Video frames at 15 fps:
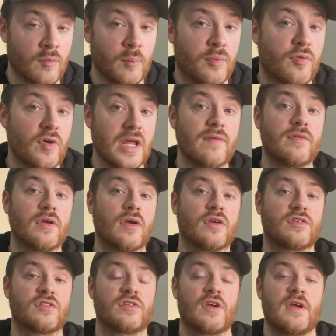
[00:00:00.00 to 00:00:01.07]

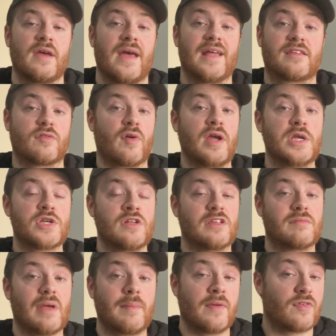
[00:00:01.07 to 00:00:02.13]
previous
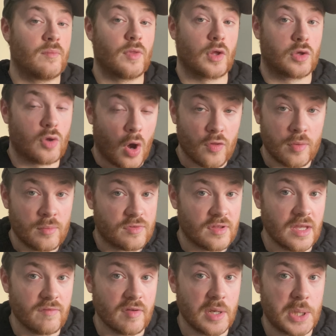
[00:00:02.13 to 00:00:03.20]
iterations, maybe from the Gotham
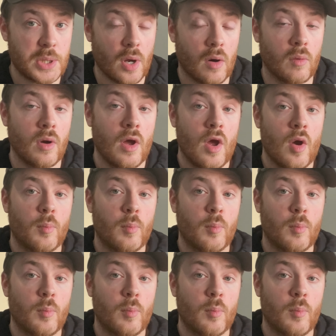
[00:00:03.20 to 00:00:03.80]
TV show,